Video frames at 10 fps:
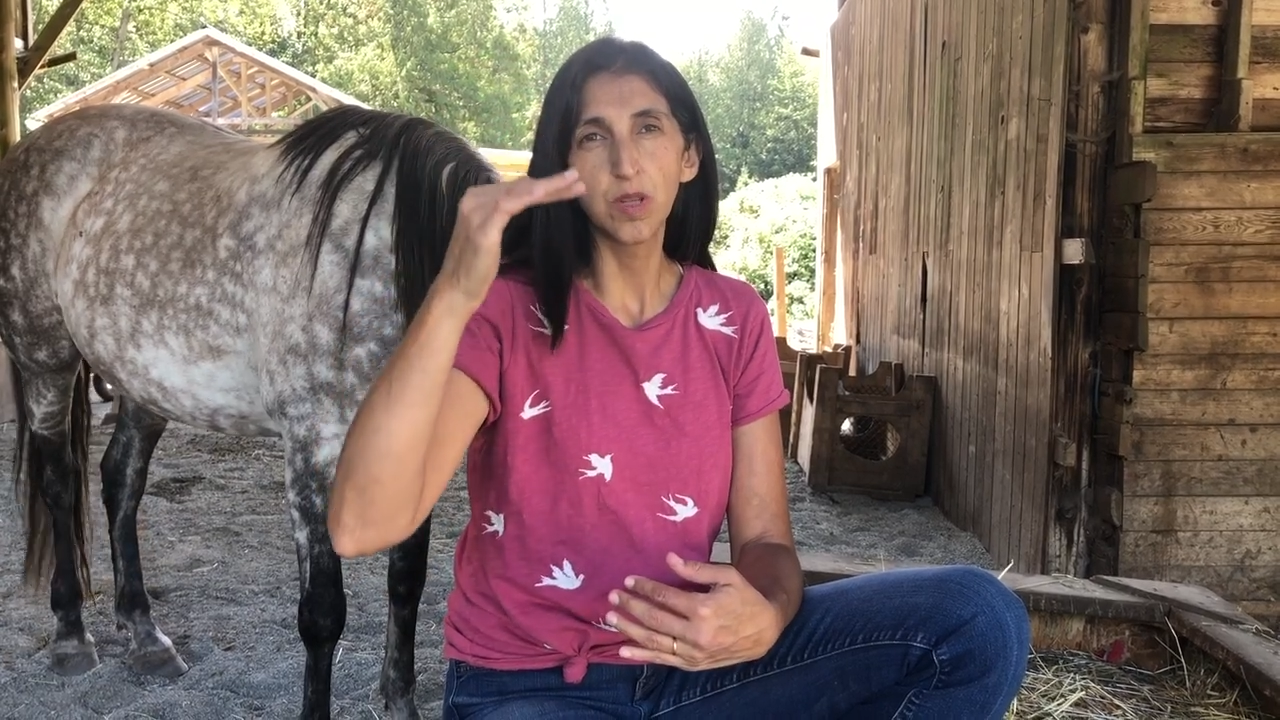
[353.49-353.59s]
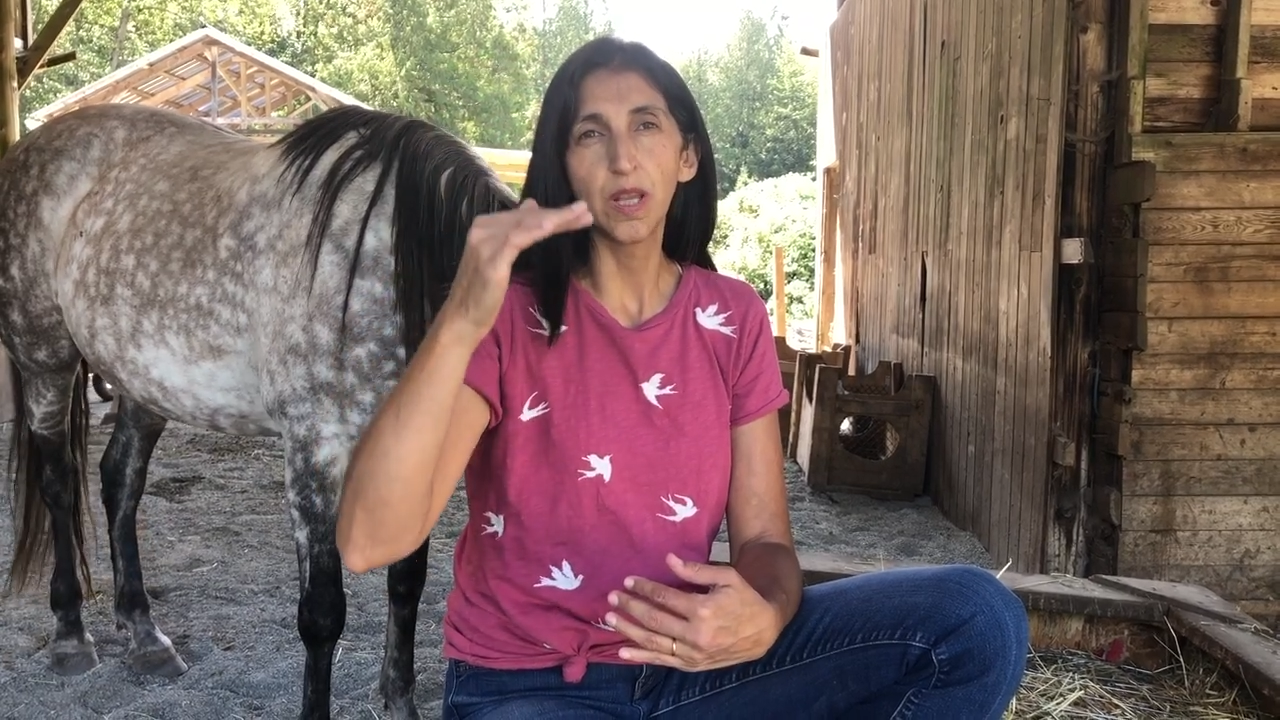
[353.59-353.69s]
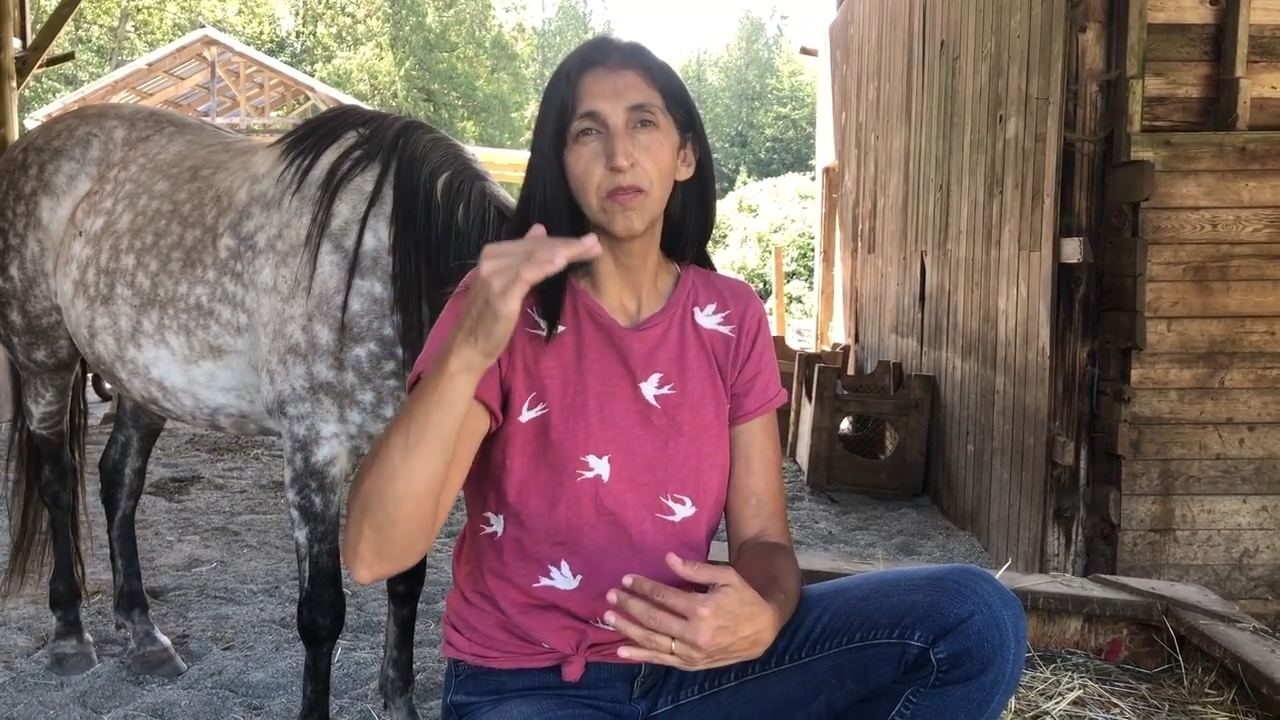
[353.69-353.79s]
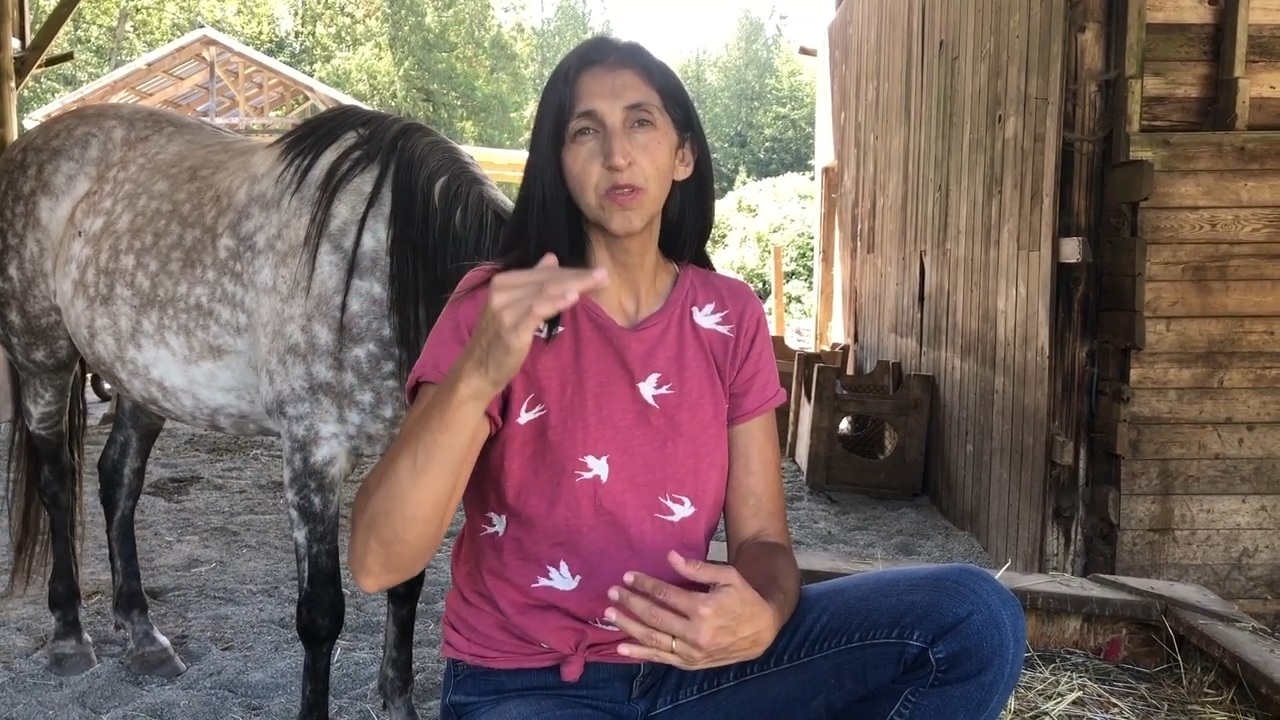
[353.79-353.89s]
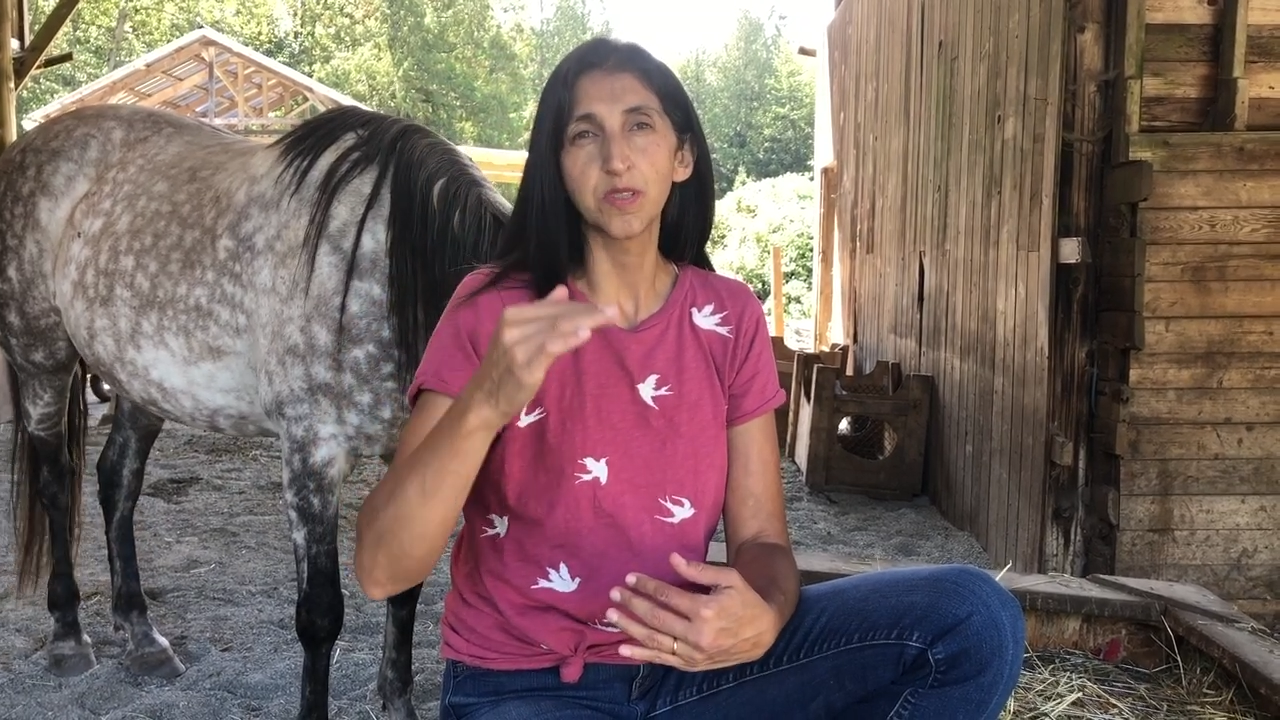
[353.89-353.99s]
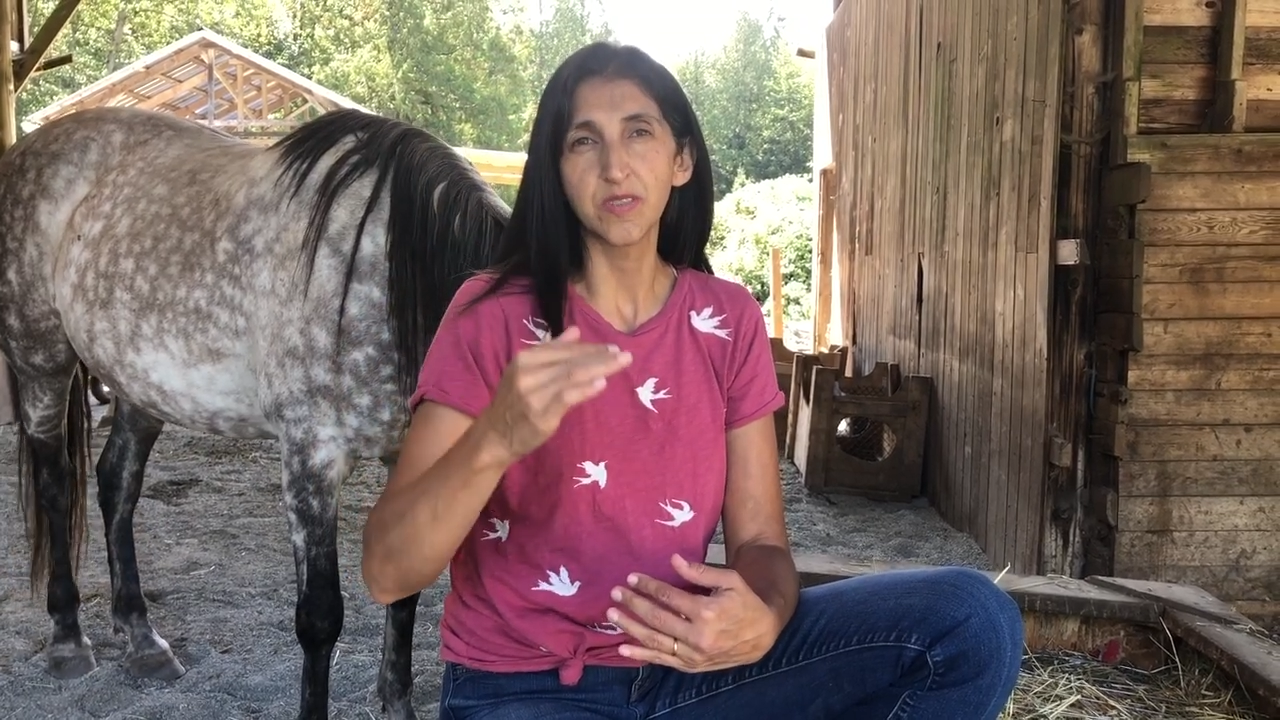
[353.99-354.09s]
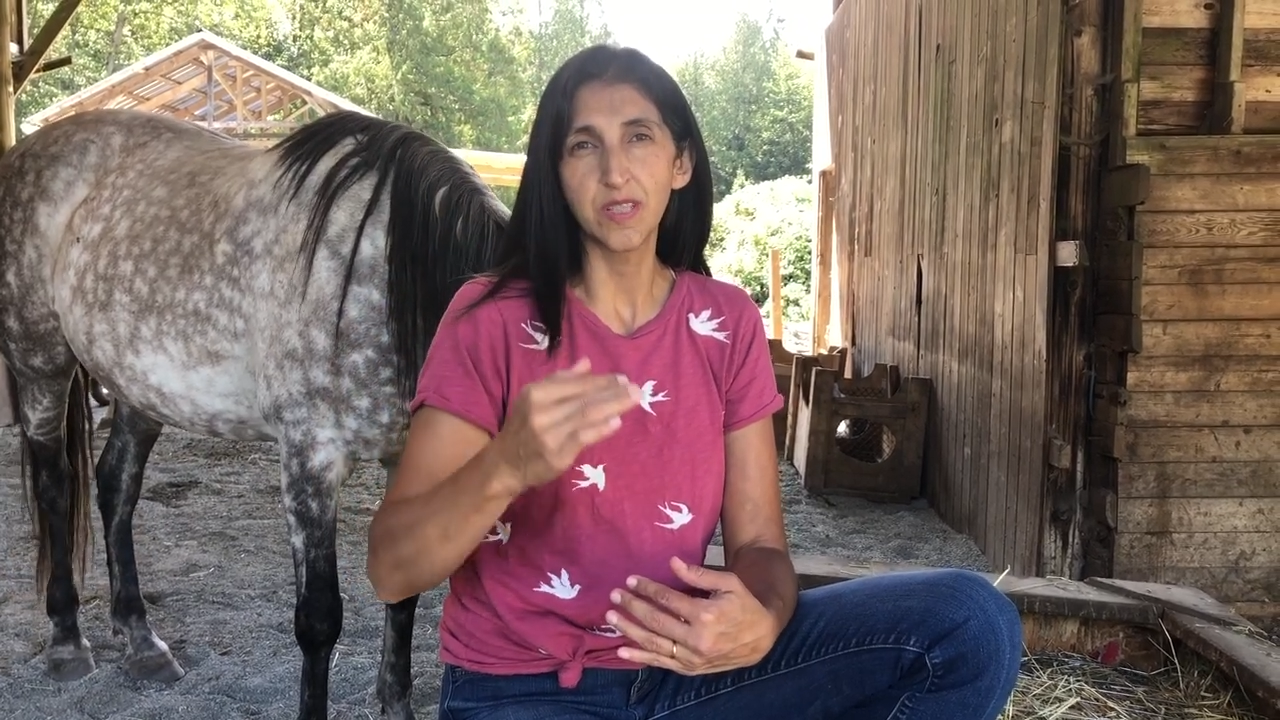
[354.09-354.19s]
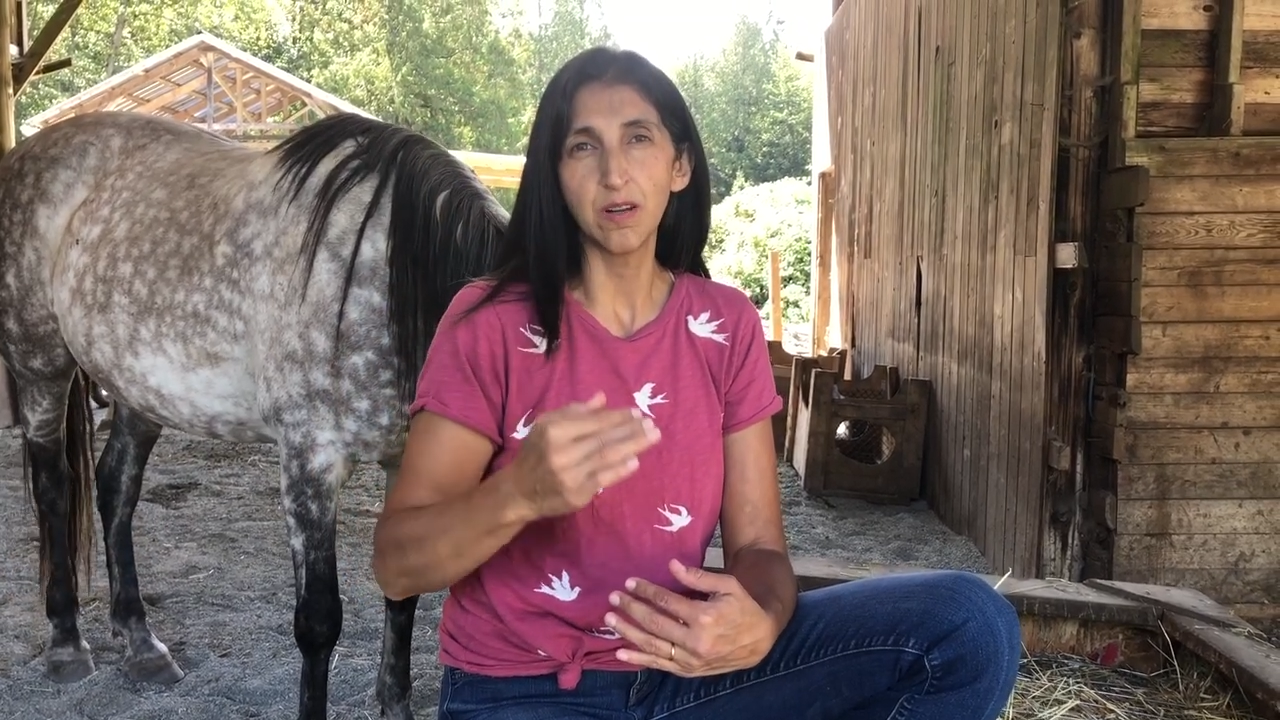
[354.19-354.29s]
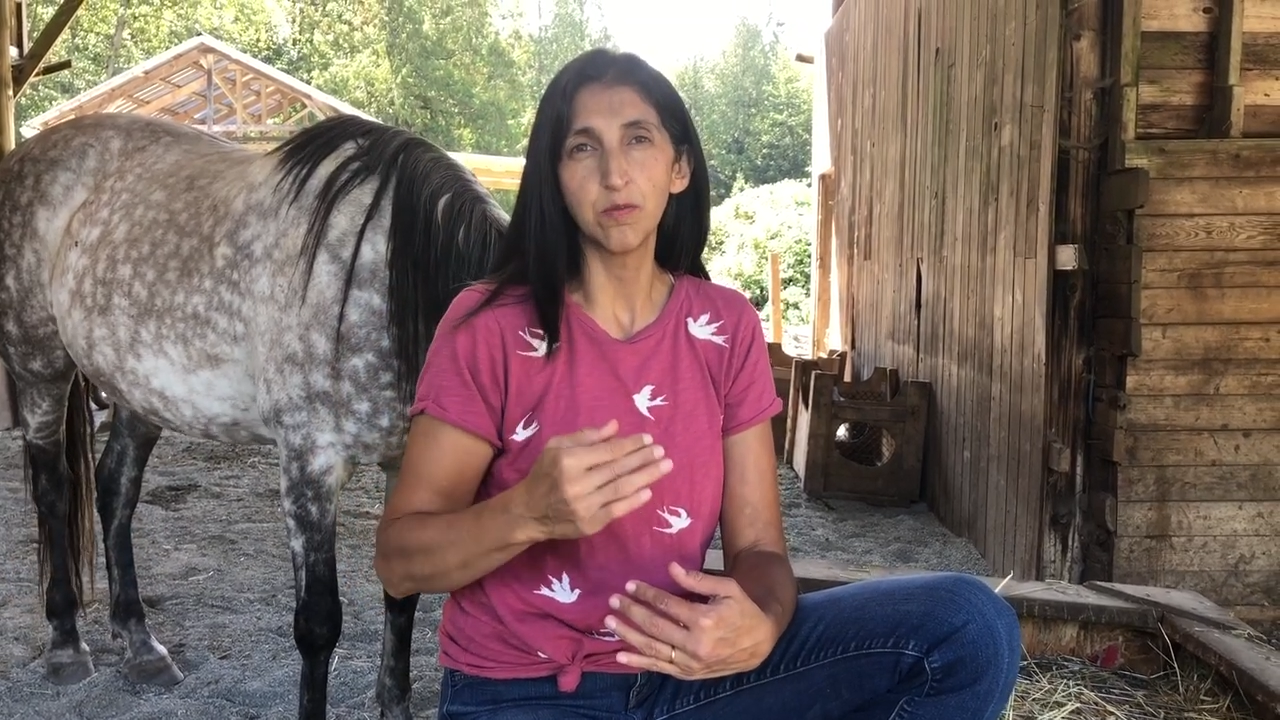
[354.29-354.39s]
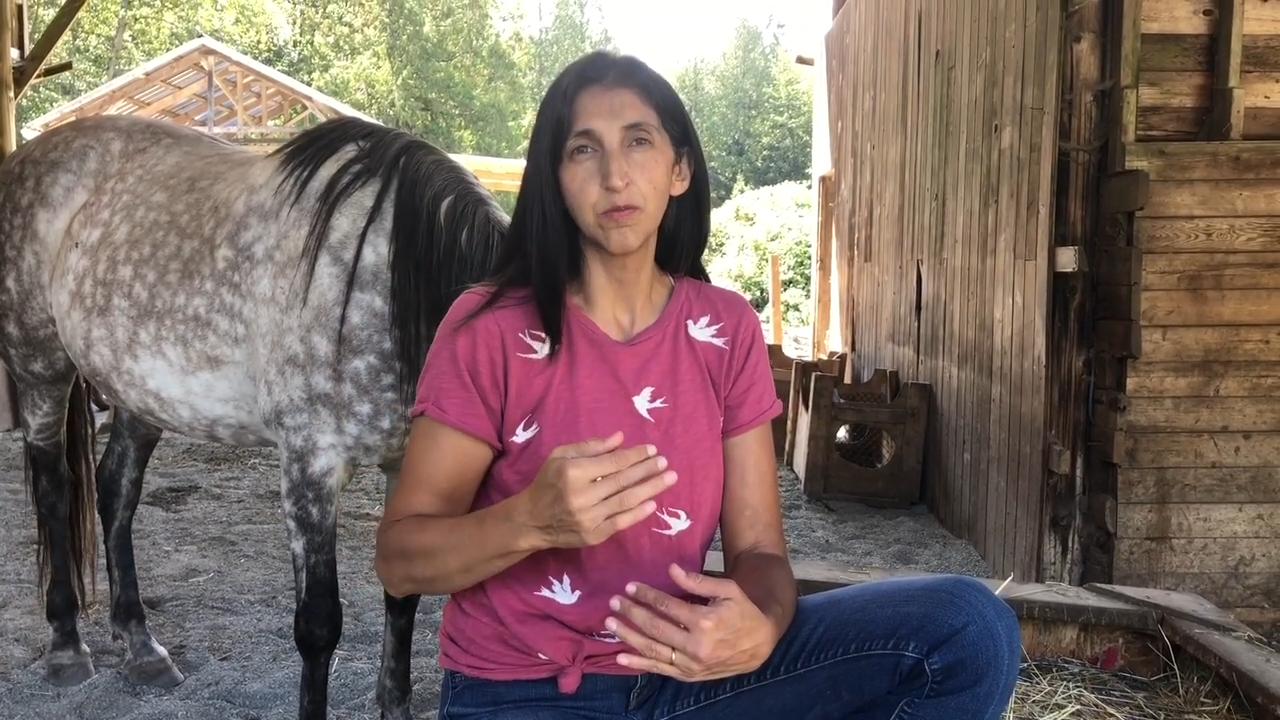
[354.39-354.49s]
the levels of
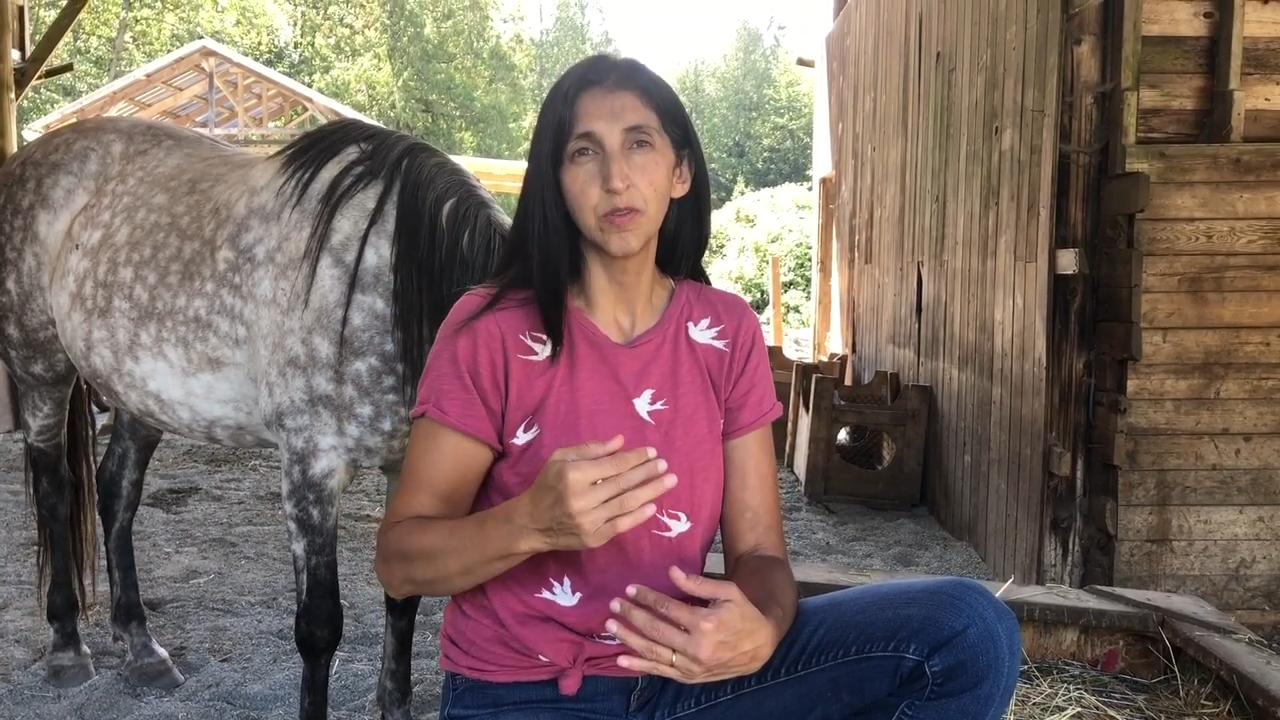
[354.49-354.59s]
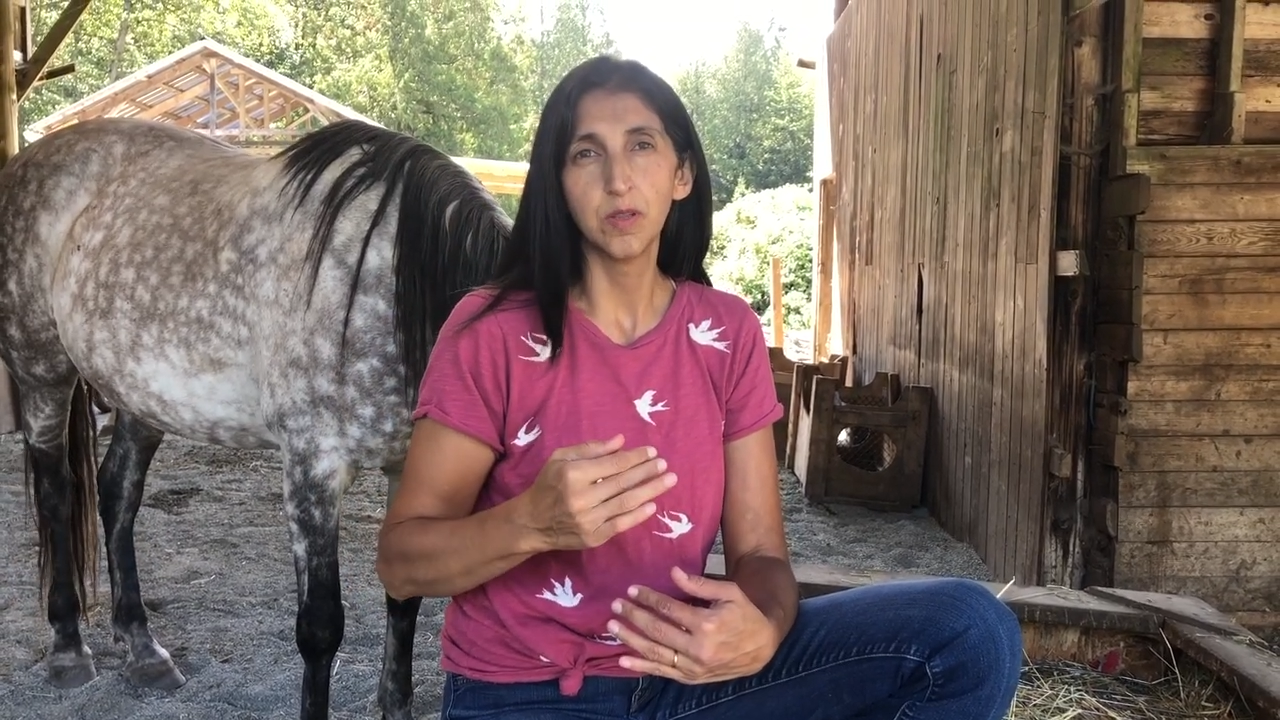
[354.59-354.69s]
self